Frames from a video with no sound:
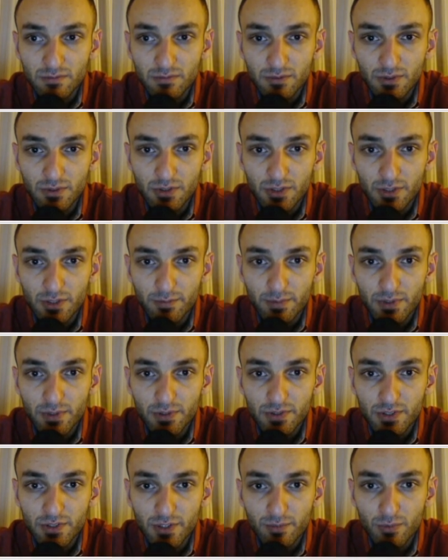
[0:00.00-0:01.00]
Yes, I
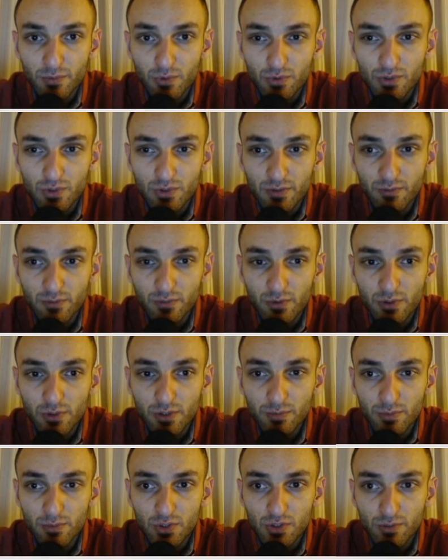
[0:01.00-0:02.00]
played some rook
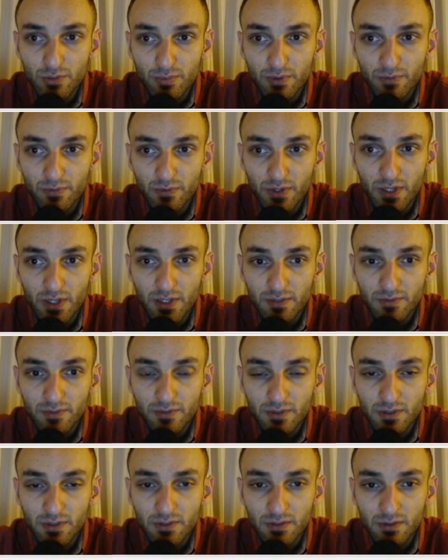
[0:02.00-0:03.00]
c4, bishop e5.
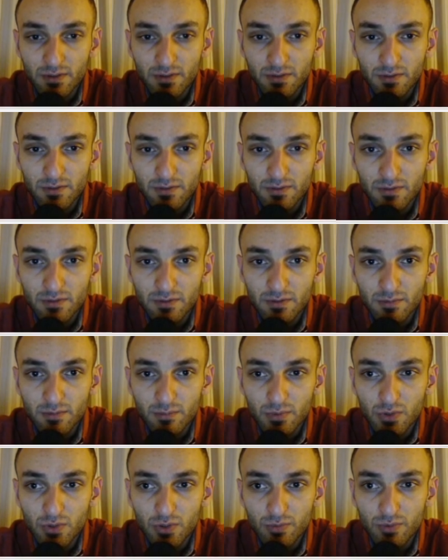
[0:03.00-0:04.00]

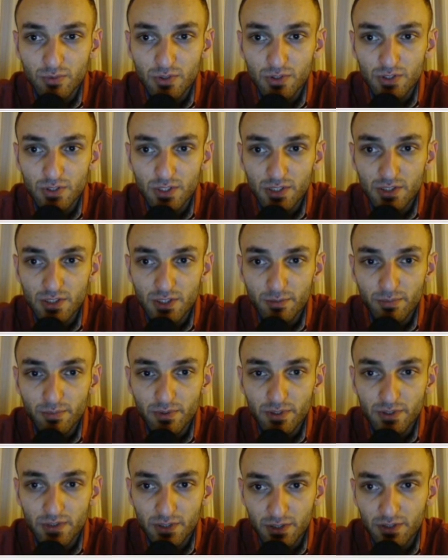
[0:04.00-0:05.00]
Bishop g6 I
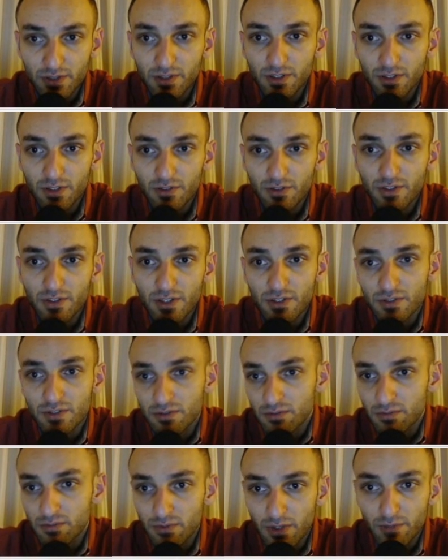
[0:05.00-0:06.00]
played, and here,
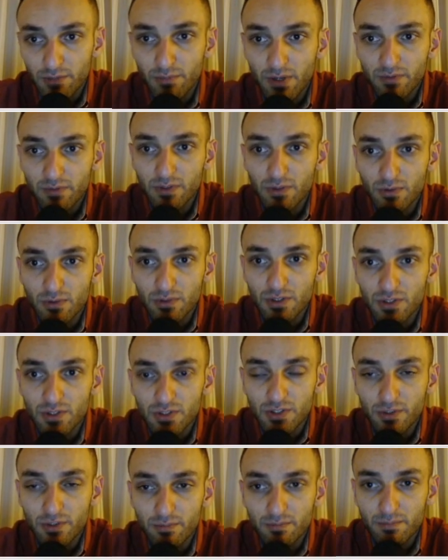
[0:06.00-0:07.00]
yes, I'm having already
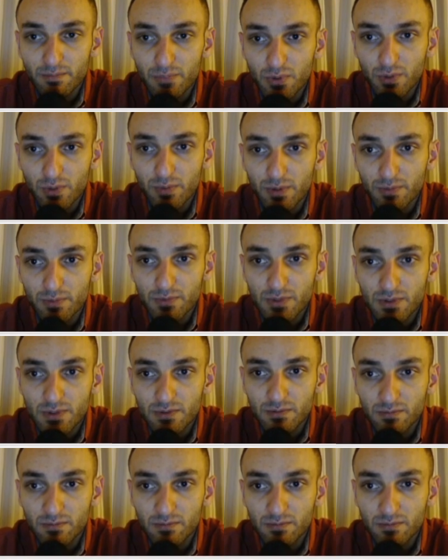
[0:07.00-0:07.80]
some problems.